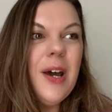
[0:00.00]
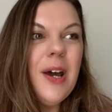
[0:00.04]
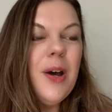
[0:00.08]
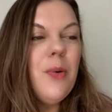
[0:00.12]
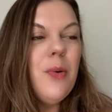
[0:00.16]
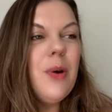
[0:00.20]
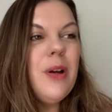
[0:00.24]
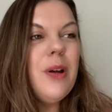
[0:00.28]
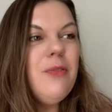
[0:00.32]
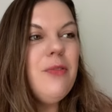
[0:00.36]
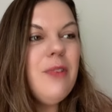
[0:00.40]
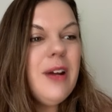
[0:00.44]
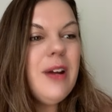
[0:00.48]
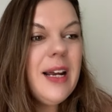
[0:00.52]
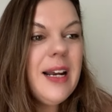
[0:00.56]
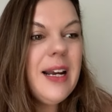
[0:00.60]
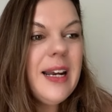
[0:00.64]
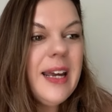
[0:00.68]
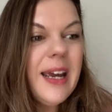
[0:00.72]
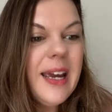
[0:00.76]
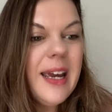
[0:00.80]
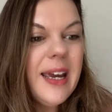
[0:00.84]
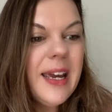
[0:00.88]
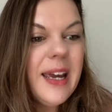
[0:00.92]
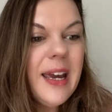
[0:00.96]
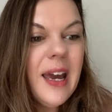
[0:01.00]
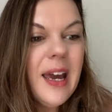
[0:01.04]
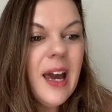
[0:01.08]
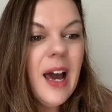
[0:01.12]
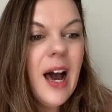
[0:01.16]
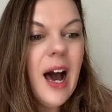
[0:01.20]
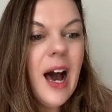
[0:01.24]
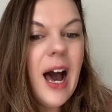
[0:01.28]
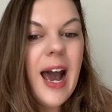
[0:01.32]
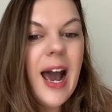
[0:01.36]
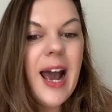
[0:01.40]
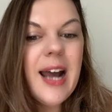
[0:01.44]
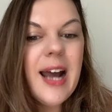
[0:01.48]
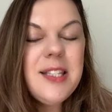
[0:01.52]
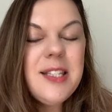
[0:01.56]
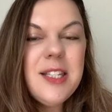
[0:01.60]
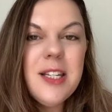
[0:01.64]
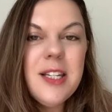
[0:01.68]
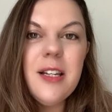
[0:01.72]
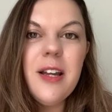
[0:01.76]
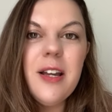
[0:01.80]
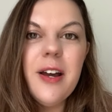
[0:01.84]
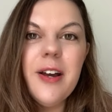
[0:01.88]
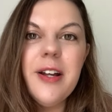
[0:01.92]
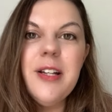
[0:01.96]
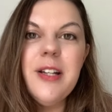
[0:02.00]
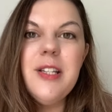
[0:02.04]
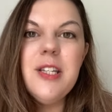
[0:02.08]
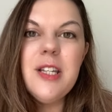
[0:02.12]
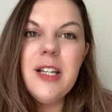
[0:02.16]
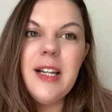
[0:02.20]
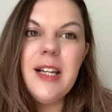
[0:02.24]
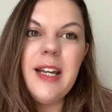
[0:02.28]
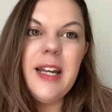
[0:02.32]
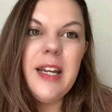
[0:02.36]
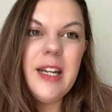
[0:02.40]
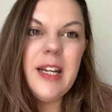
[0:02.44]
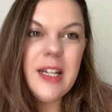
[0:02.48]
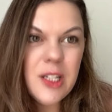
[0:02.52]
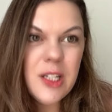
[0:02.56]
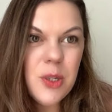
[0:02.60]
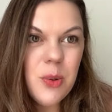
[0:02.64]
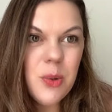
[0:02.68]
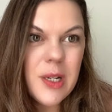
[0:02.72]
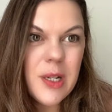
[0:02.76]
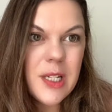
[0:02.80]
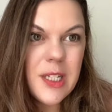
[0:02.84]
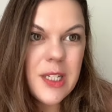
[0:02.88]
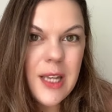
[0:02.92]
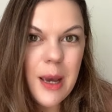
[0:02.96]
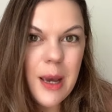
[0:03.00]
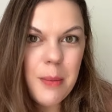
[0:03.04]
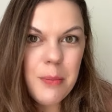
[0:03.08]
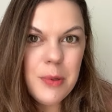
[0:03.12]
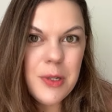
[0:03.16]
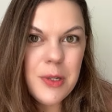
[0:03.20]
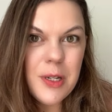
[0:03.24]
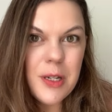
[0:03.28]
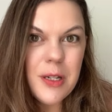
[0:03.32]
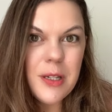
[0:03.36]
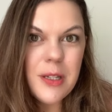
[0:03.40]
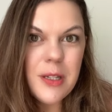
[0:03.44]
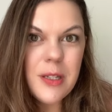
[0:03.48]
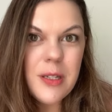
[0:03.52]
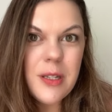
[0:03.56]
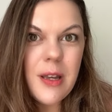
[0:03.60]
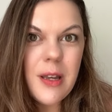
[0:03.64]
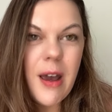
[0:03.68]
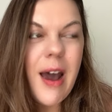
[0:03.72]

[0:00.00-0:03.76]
When really, I had to learn to lean into acceptance.